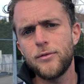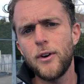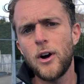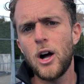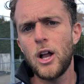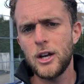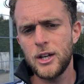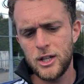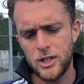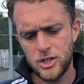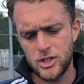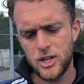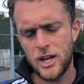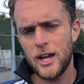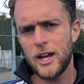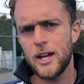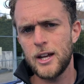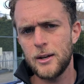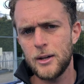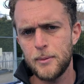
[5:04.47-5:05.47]
volleys
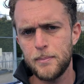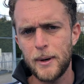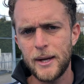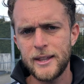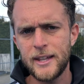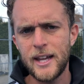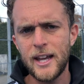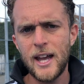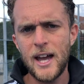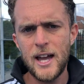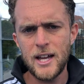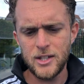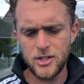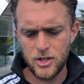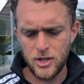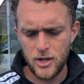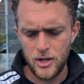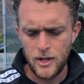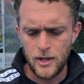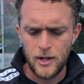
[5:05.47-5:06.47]
and
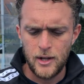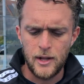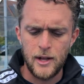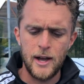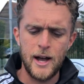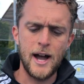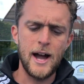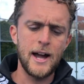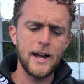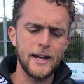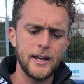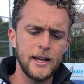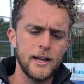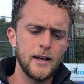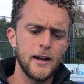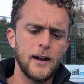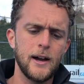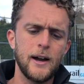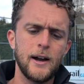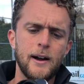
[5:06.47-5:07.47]
bandejas,
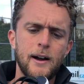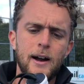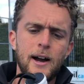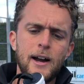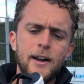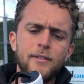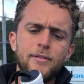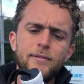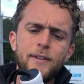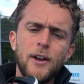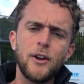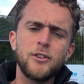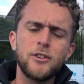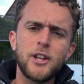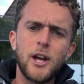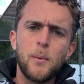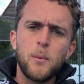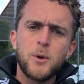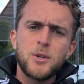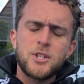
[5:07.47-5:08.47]
I felt
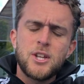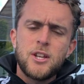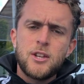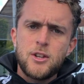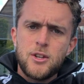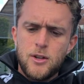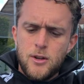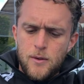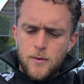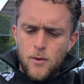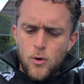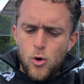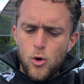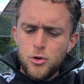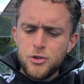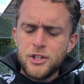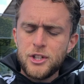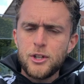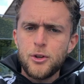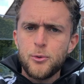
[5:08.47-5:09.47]
that I was
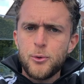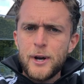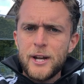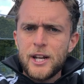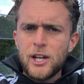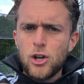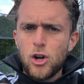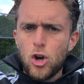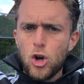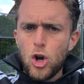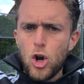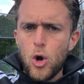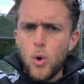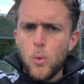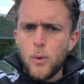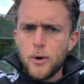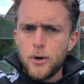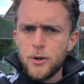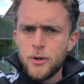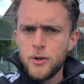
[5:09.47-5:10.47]
holding the racket
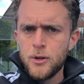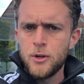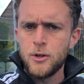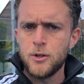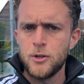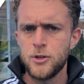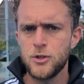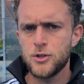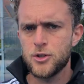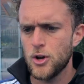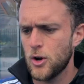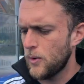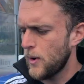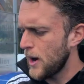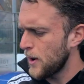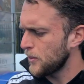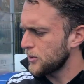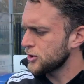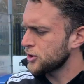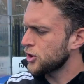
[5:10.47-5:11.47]
lower. So
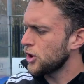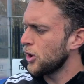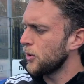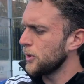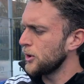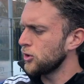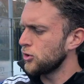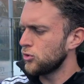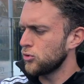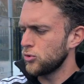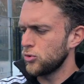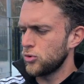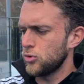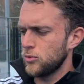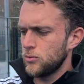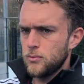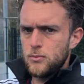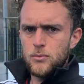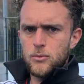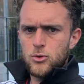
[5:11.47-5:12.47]
I was going
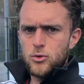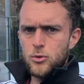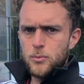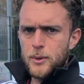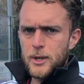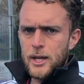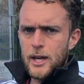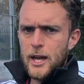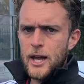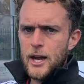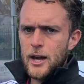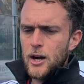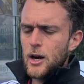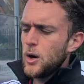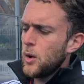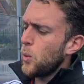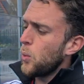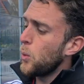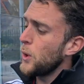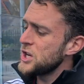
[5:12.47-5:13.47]
to be here,
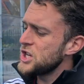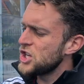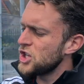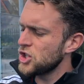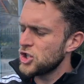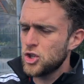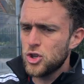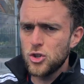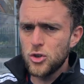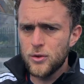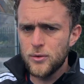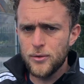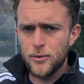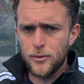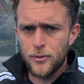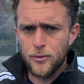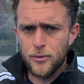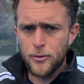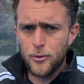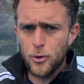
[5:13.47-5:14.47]
which is good
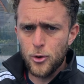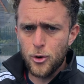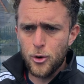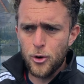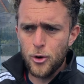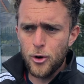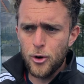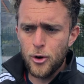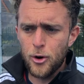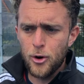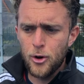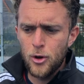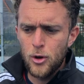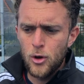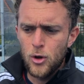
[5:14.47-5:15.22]
for